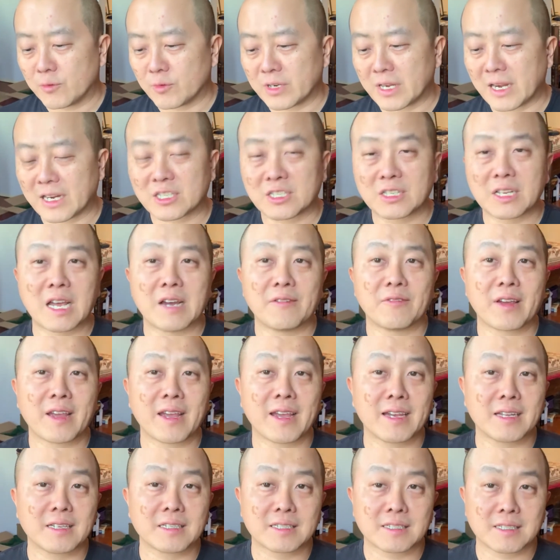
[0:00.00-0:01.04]
we actually have
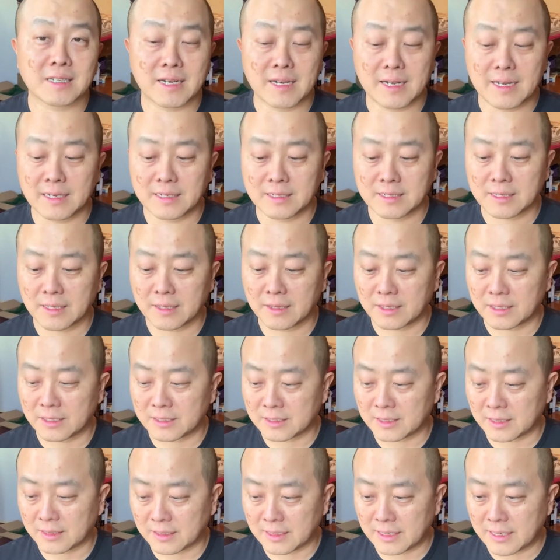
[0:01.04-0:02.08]
hand signs and
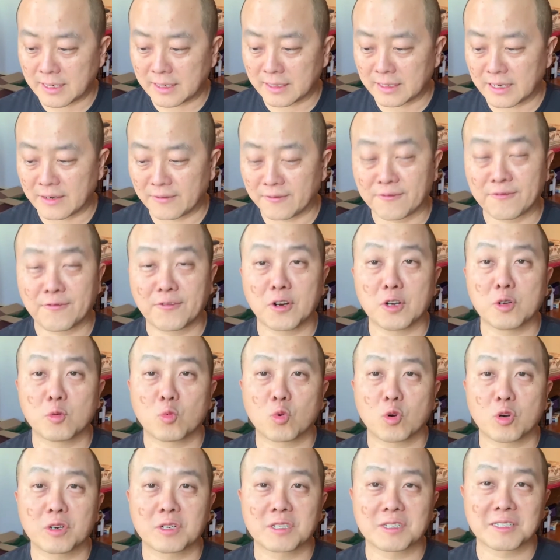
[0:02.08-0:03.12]
things like that and fun
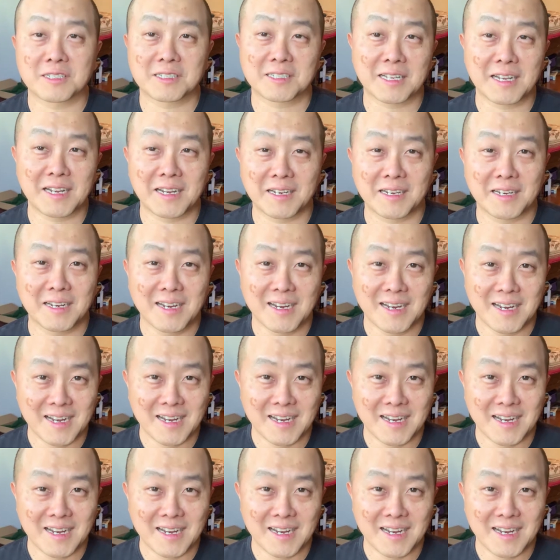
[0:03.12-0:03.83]
words to say,